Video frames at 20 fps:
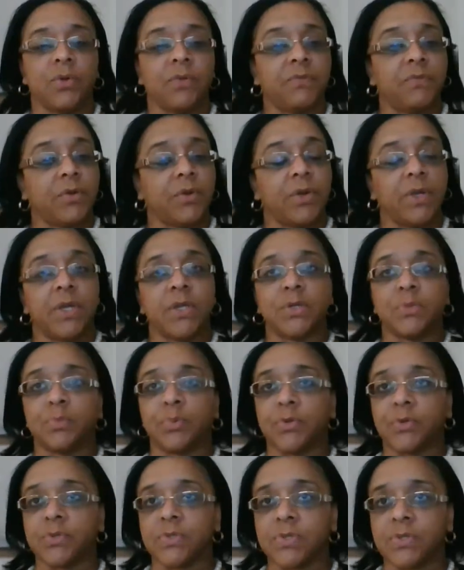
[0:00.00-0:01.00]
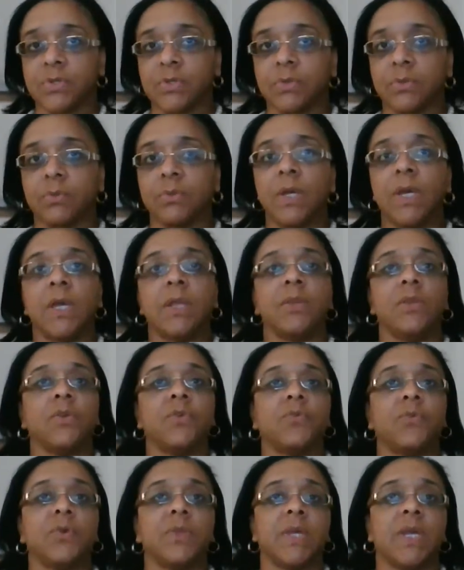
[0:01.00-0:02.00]
are very interpersonal.
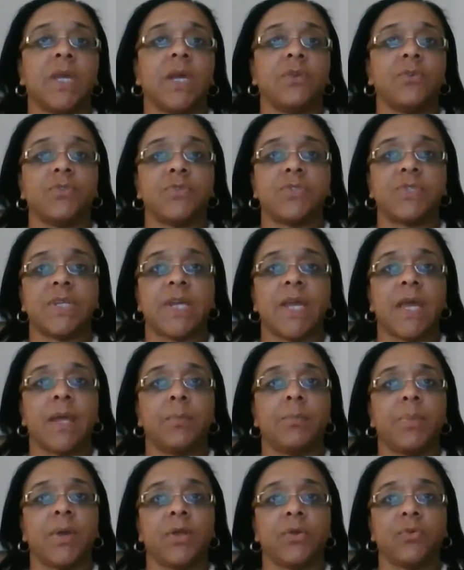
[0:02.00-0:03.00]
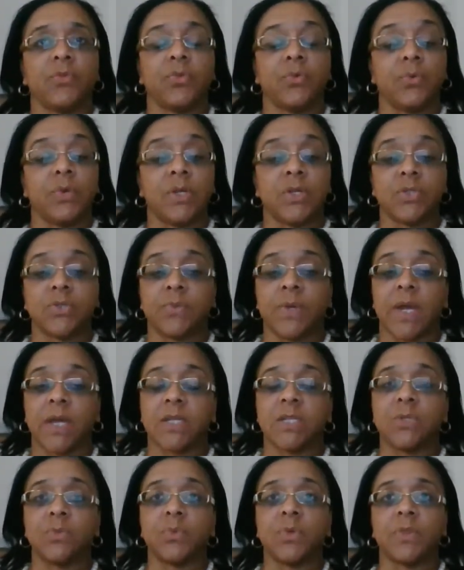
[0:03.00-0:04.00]
Therefore, they understand better through
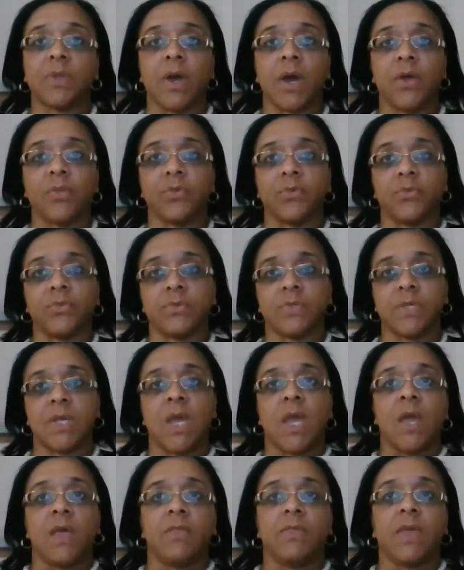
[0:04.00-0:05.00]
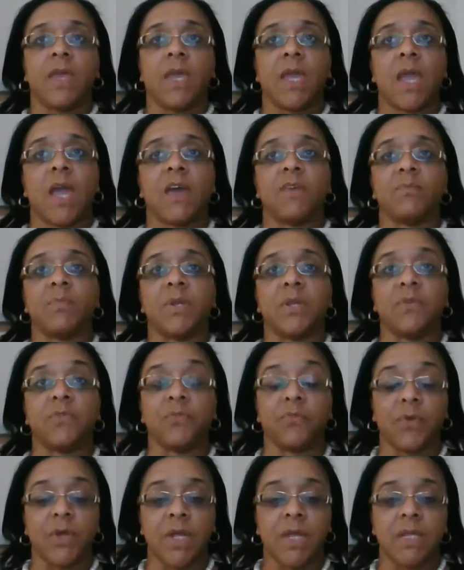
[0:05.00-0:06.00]
interacting with others. They have many
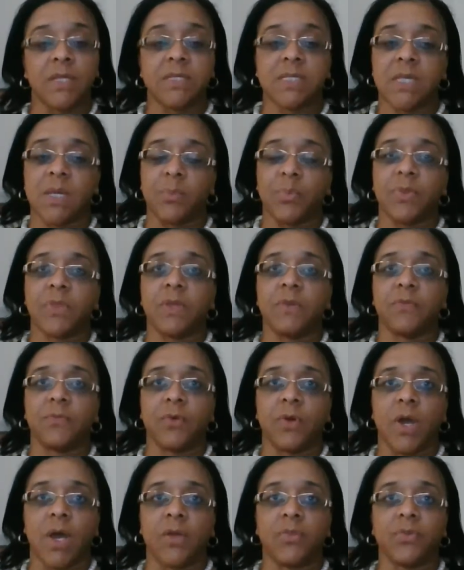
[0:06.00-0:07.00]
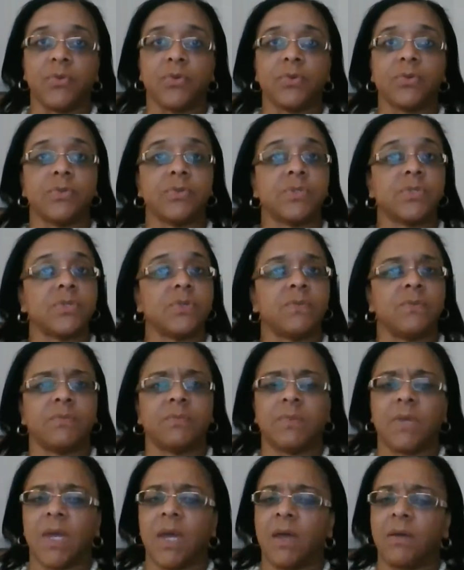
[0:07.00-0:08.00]
friends, empathy for others,
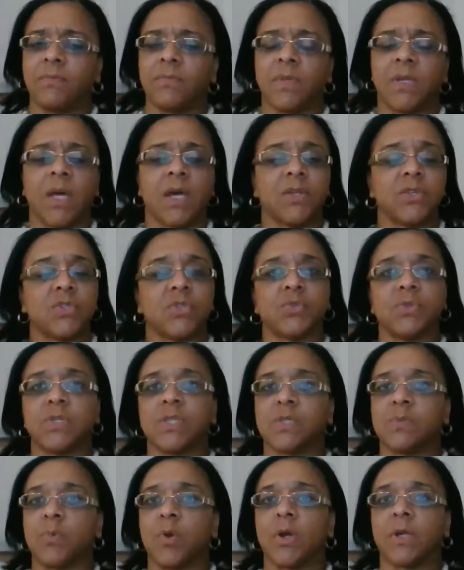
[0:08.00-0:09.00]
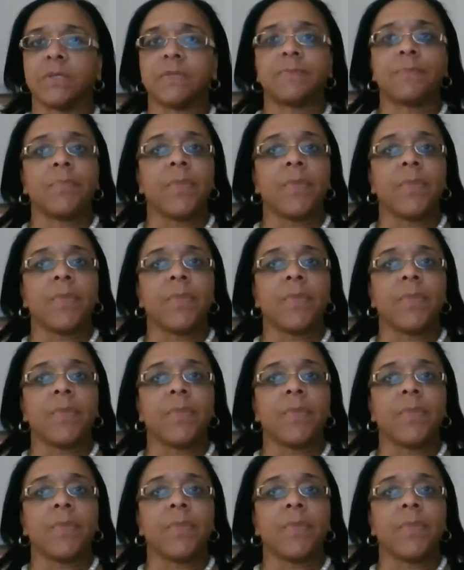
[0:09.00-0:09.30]
have a lot of street smarts,